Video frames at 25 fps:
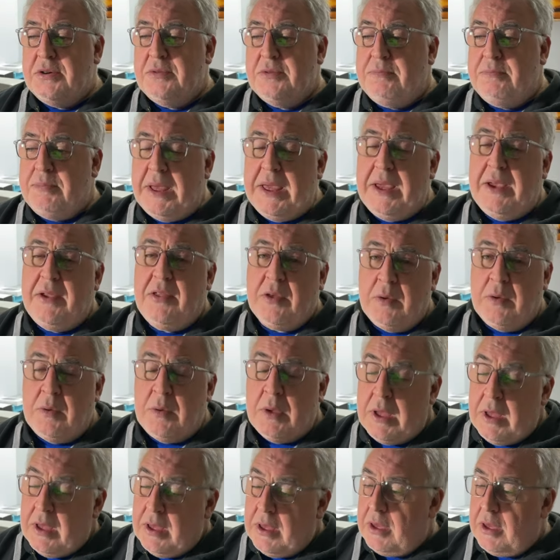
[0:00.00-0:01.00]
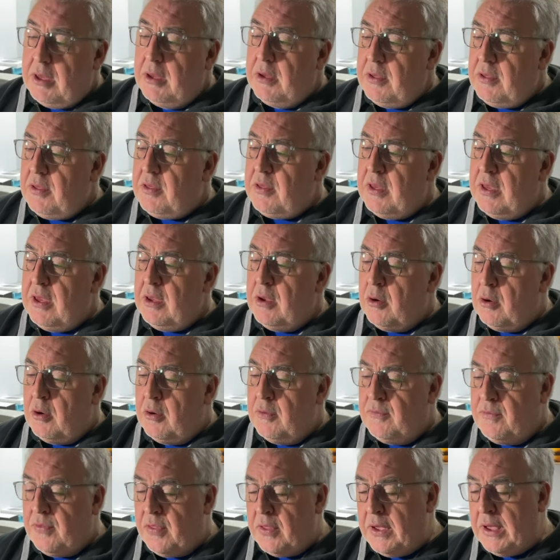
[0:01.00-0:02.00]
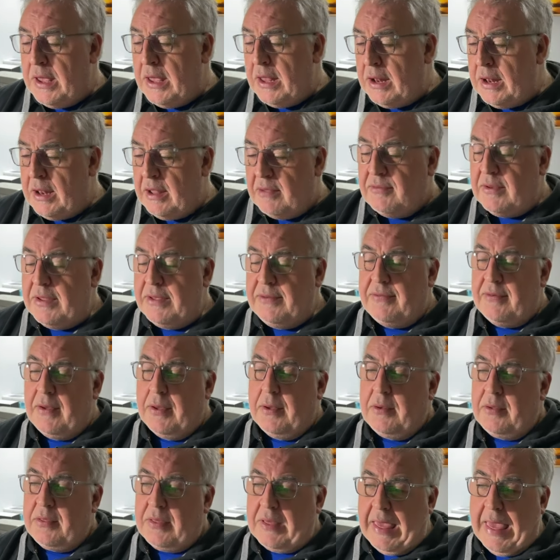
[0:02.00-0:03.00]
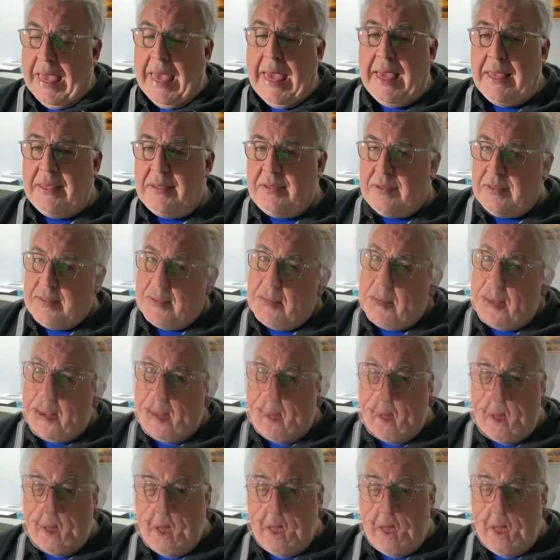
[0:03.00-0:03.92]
of Peakto, courtesy of the lovely folks at Cyme.